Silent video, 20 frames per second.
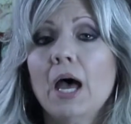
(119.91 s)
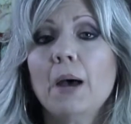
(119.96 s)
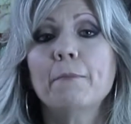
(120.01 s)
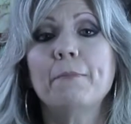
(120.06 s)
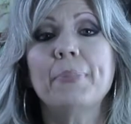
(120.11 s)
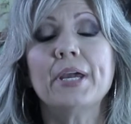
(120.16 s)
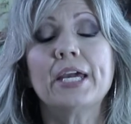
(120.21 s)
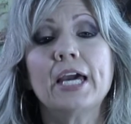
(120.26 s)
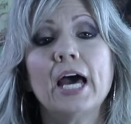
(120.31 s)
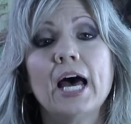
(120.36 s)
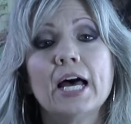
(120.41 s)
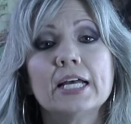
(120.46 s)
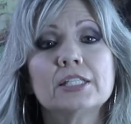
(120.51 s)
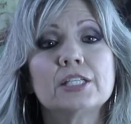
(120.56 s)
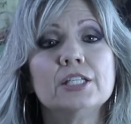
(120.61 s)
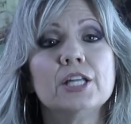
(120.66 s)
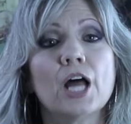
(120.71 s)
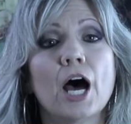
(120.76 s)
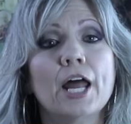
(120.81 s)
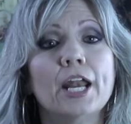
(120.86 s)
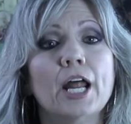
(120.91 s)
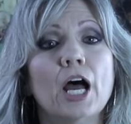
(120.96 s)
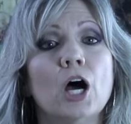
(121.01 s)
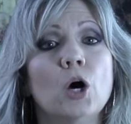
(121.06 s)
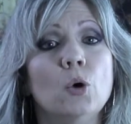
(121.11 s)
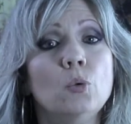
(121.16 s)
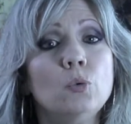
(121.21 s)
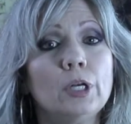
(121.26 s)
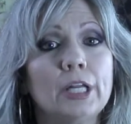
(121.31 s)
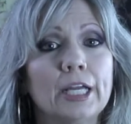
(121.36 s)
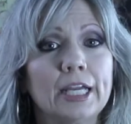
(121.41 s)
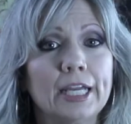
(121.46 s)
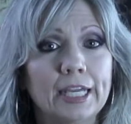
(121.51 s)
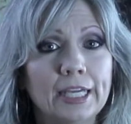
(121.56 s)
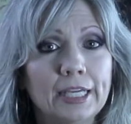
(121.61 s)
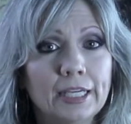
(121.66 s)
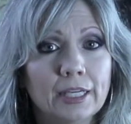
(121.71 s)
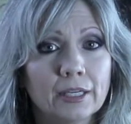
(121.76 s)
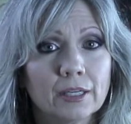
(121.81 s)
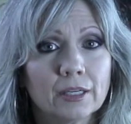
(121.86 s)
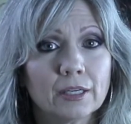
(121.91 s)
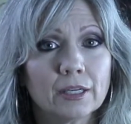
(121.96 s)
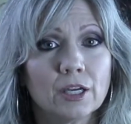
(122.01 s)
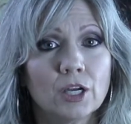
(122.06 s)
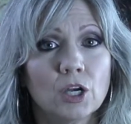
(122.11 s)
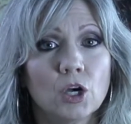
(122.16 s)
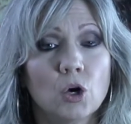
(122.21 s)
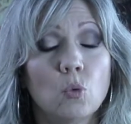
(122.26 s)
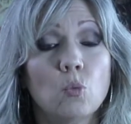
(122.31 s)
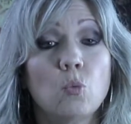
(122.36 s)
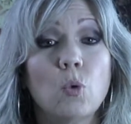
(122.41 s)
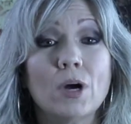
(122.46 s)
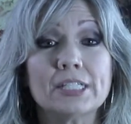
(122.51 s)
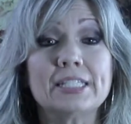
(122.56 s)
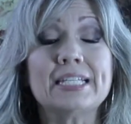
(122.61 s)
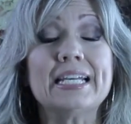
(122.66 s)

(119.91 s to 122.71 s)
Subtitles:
because not only was